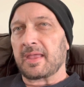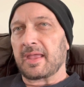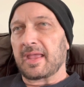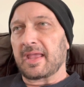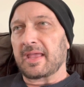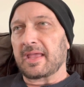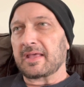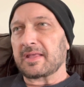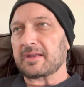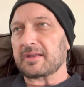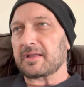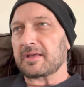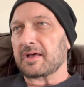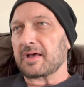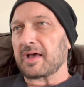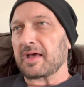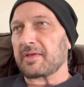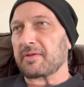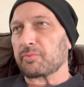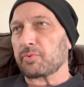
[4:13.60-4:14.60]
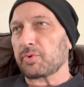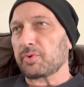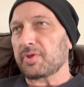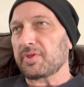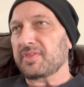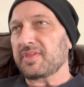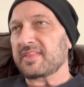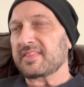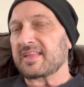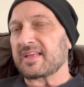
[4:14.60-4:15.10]
And I really
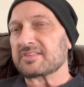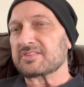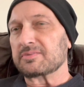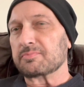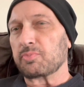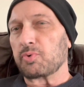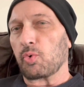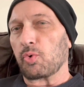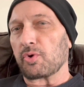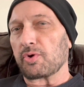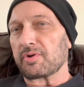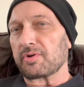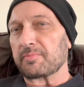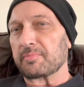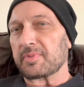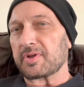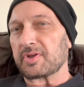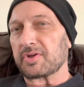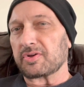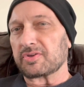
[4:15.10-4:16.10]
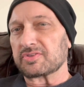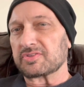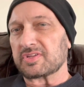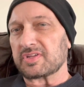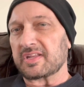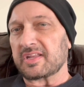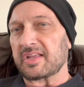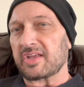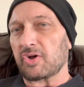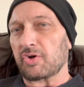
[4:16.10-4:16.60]
think that's important, because
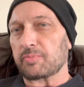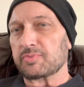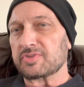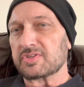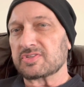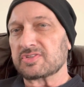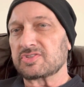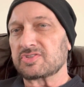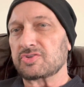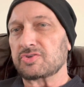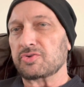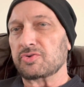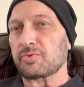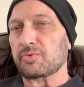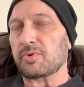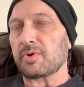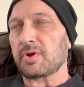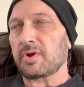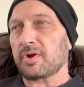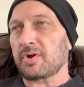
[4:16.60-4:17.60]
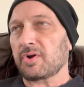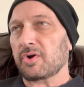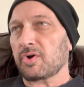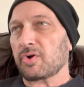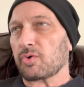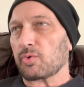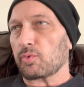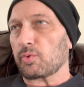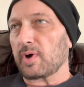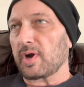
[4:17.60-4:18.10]
it helps us to
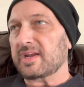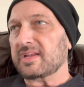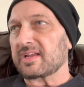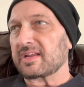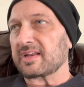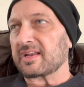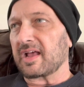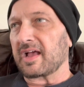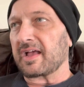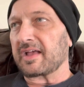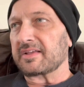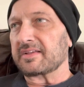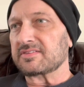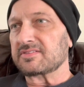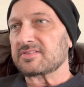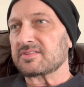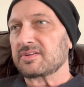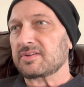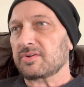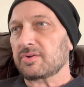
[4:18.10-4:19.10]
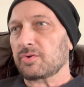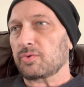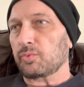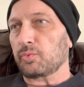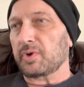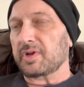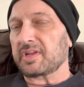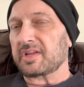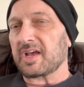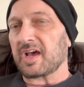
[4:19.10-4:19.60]
recognize
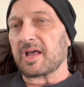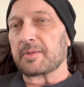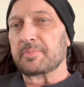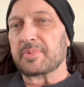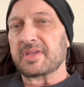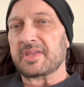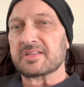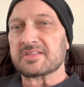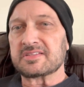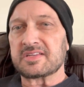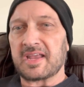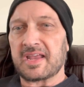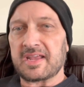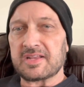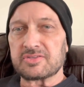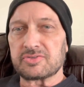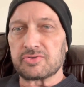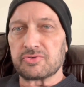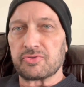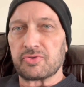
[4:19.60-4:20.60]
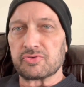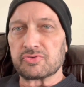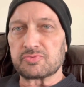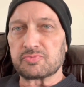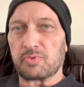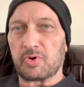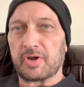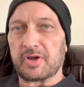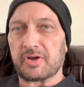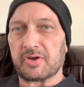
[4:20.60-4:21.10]
when God begins to answer those
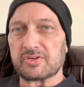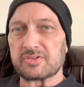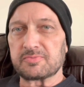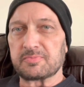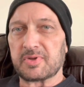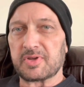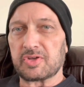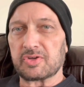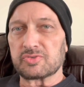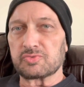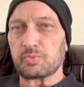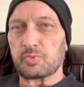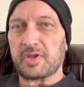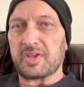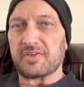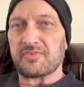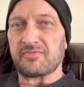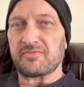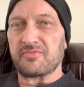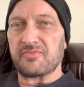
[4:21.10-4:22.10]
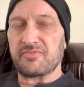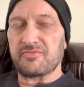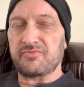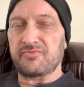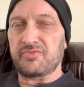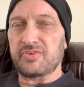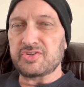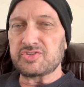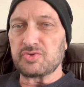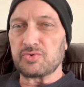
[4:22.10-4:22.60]
prayers, because we have
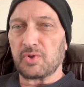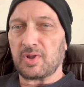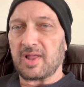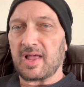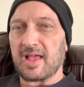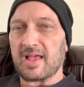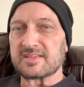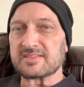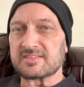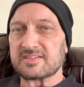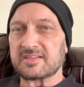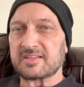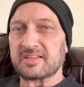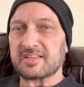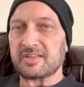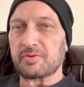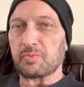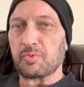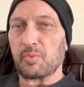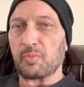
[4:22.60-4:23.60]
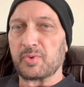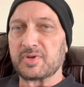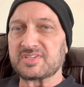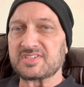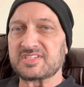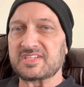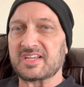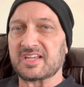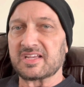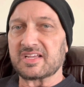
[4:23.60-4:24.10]
visualized it. And then when we
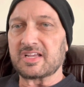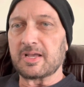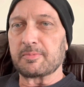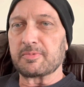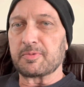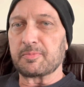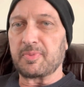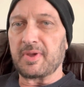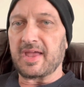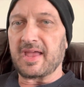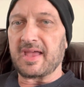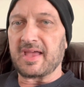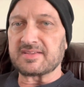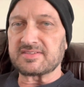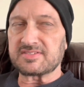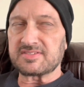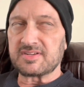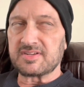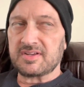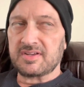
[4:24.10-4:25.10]
see it come to pass,